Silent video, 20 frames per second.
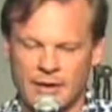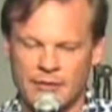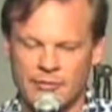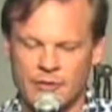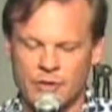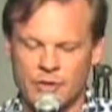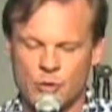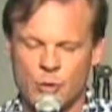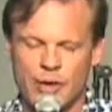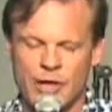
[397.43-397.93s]

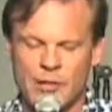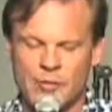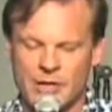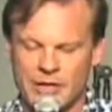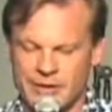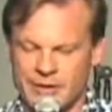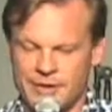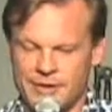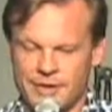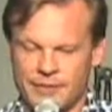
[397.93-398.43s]
for 20
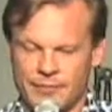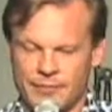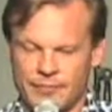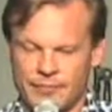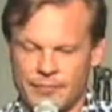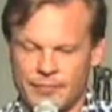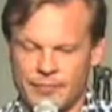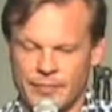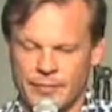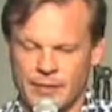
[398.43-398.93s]

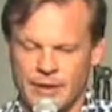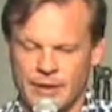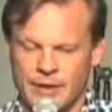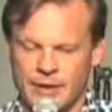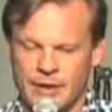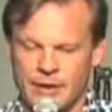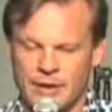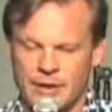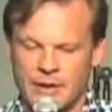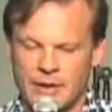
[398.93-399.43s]
minutes,
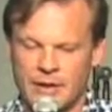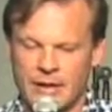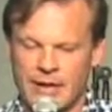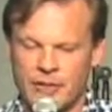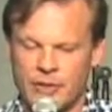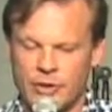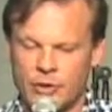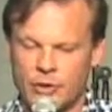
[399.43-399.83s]
have